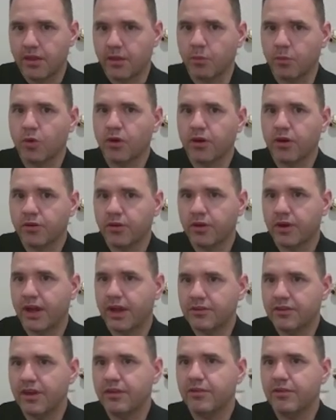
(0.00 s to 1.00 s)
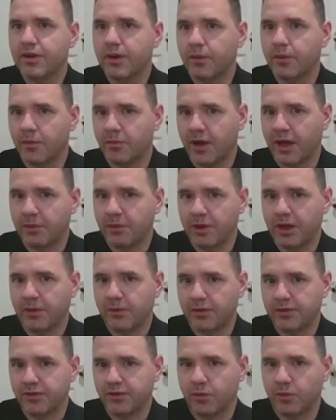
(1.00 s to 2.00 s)
The more creativity we might be
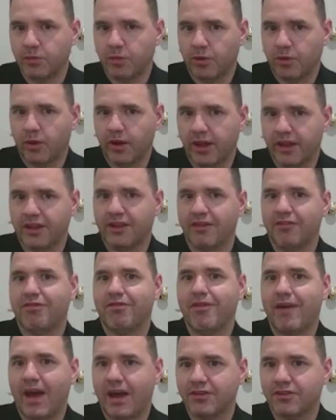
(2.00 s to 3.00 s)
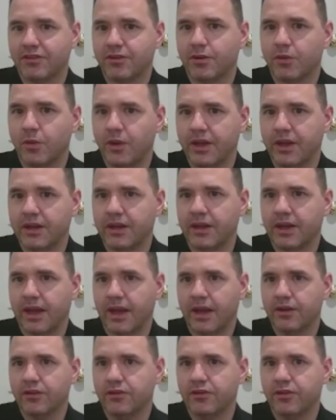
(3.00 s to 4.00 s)
able to employ, the faster we can
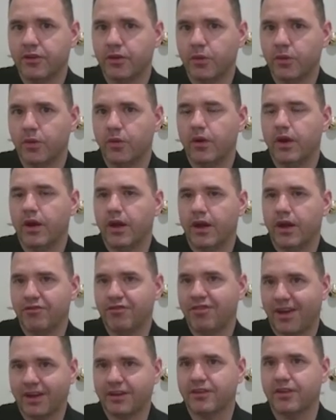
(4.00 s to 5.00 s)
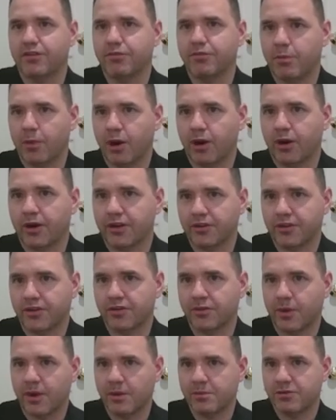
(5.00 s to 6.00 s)
get to effective market
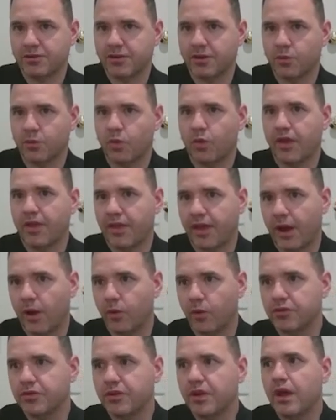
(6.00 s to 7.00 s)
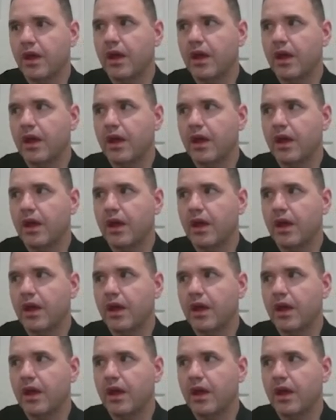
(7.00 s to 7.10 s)
disruption without